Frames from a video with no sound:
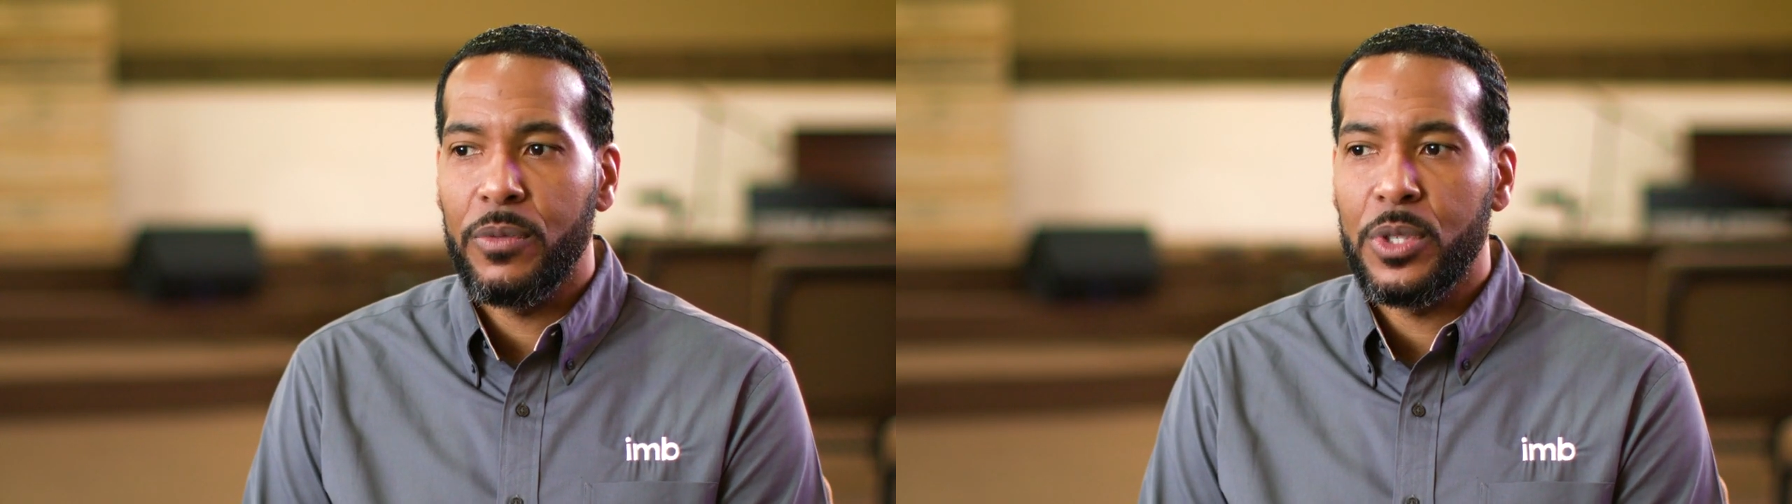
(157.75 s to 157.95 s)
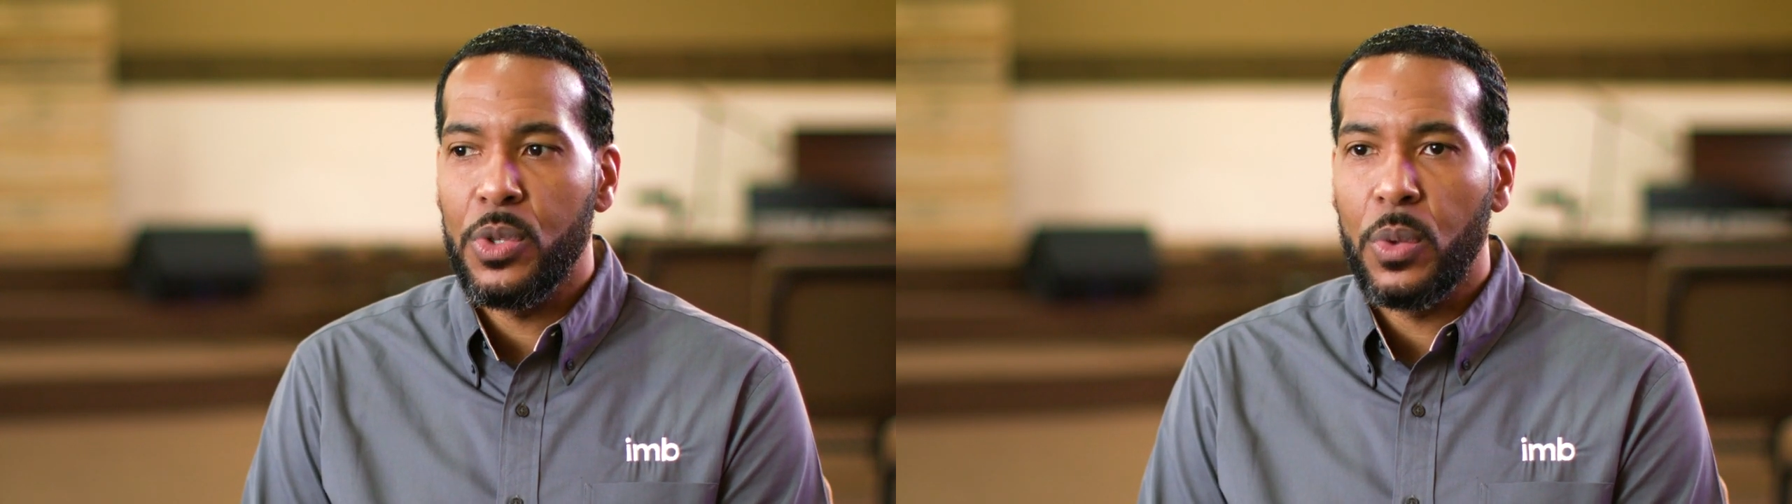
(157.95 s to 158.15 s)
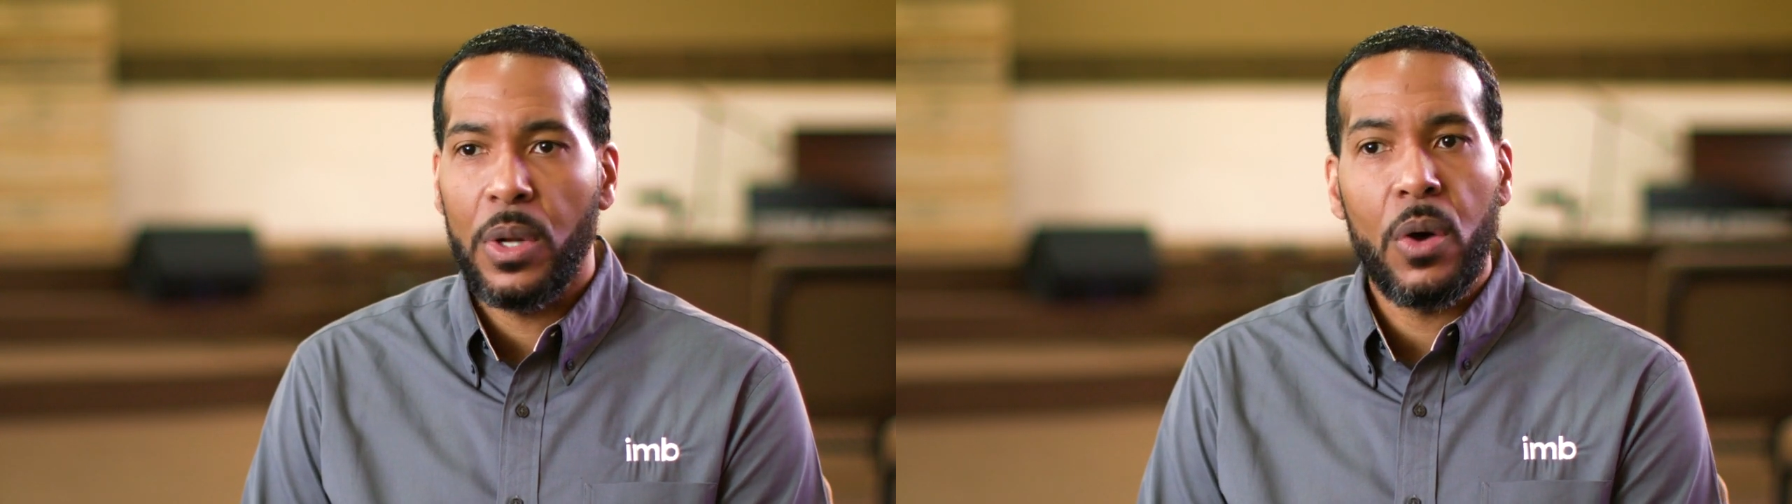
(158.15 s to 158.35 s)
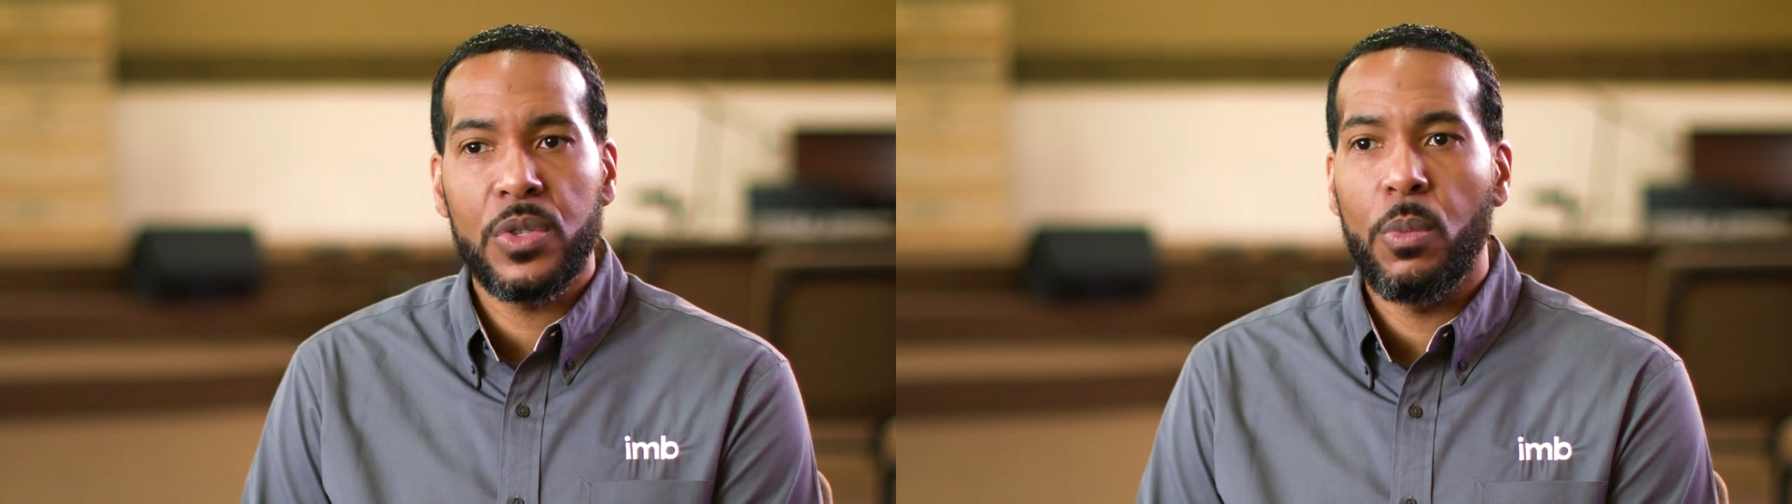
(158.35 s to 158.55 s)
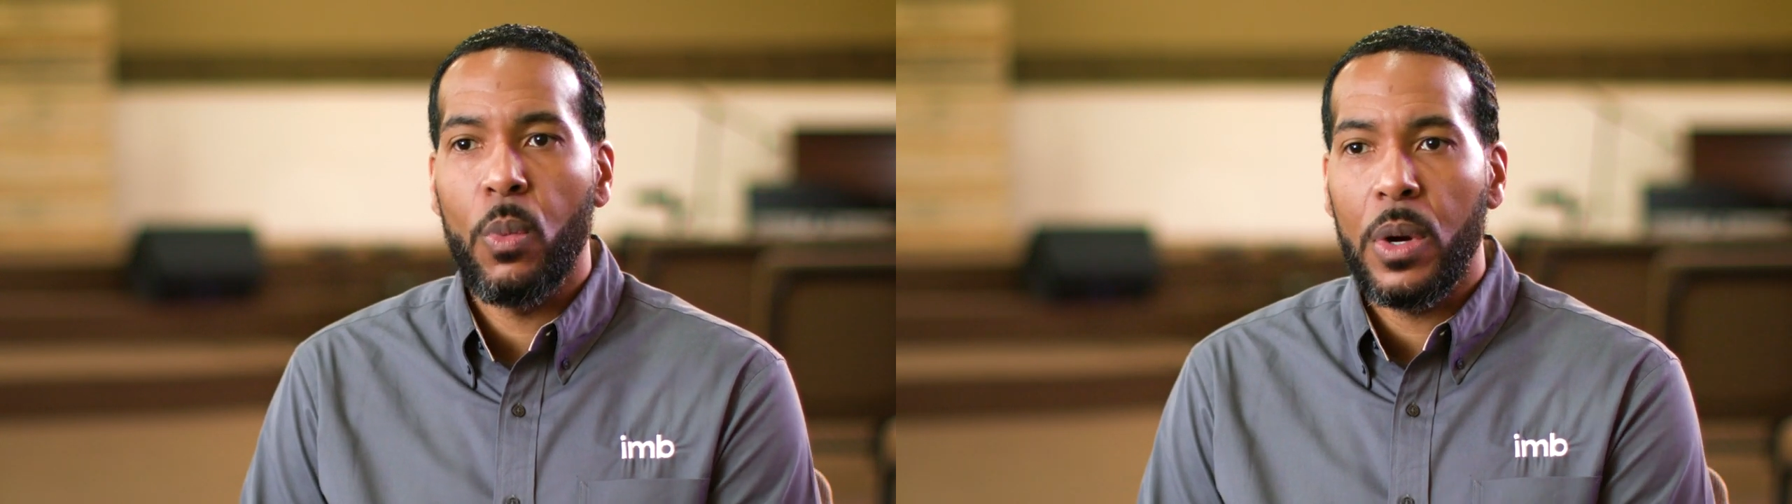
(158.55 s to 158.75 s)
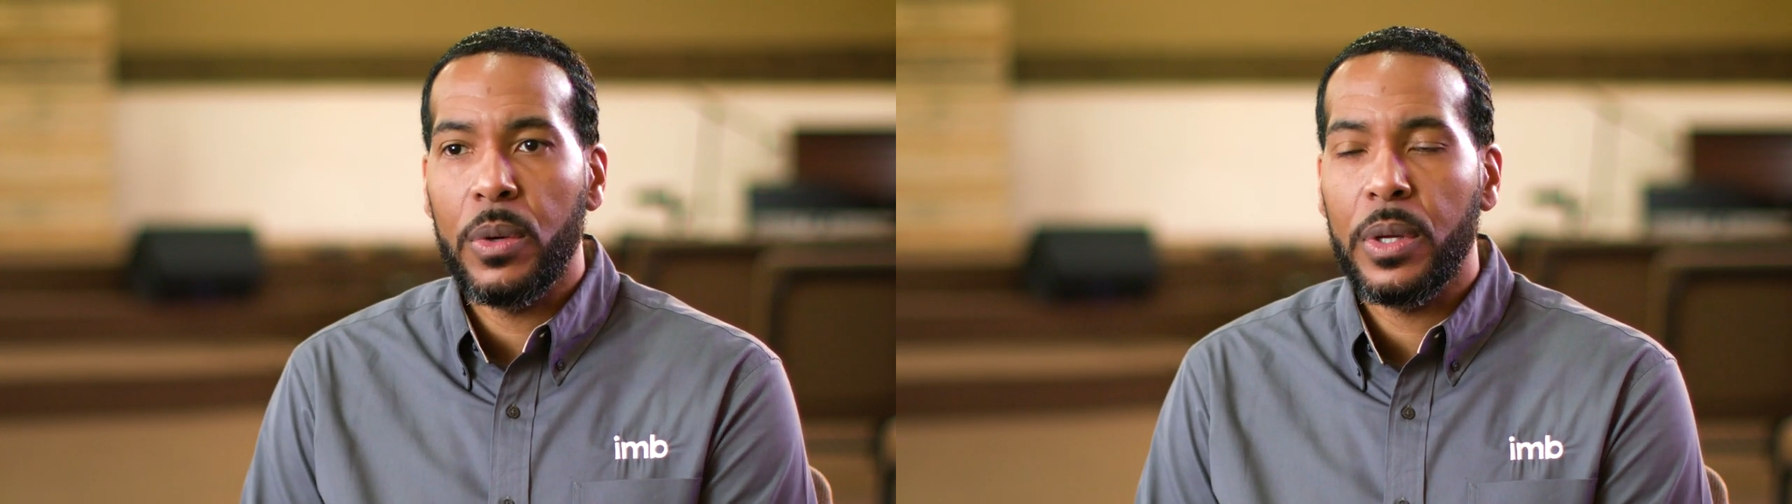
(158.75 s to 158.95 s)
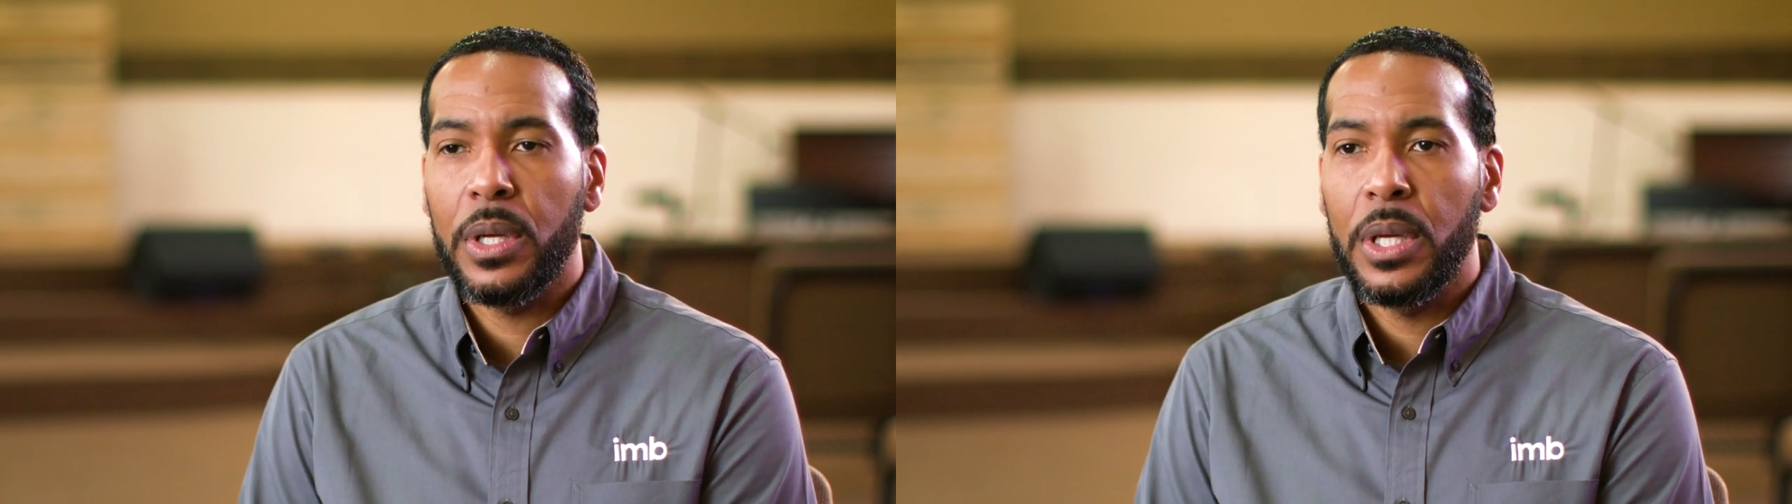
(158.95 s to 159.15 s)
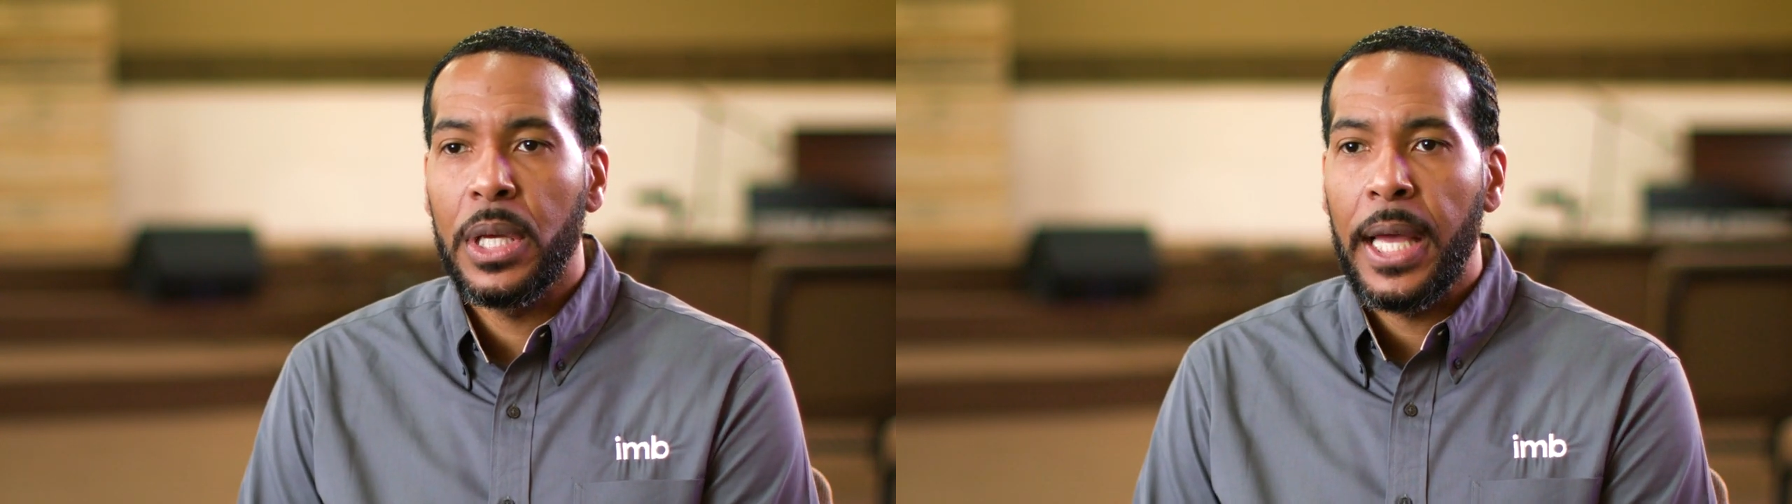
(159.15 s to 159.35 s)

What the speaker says: to do an awesome work.